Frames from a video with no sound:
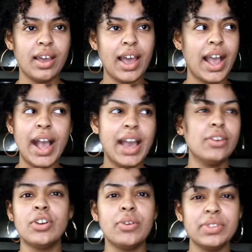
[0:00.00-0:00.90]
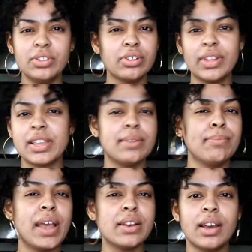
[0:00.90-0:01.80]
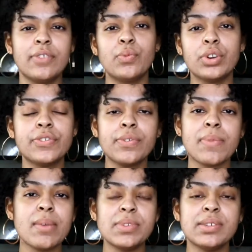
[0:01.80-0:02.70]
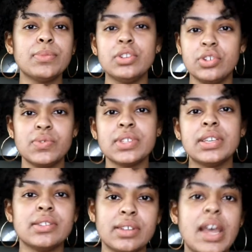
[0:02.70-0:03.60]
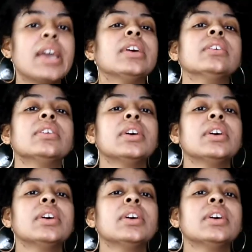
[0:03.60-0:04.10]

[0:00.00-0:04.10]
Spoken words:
I don't know, it looked like it might not have worked for me, but something just was like, Zenaida,